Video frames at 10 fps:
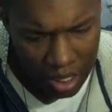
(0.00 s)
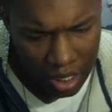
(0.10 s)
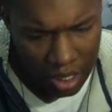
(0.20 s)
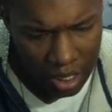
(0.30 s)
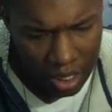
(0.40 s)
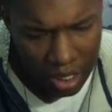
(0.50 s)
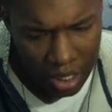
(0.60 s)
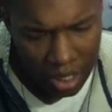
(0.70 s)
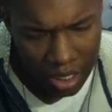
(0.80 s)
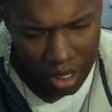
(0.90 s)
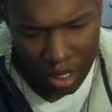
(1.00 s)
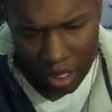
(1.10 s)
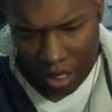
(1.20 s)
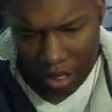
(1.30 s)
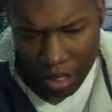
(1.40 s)

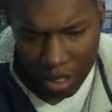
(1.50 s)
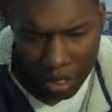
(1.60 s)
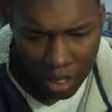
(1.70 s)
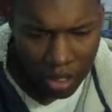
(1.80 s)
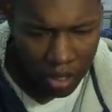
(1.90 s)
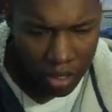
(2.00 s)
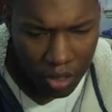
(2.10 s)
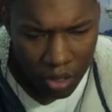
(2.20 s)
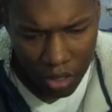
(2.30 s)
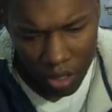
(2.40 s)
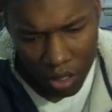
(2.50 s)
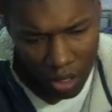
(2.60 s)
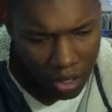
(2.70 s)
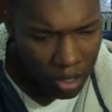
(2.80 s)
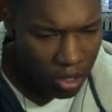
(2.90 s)

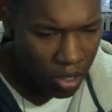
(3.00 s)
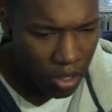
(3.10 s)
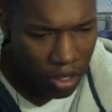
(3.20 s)
(no one is talking)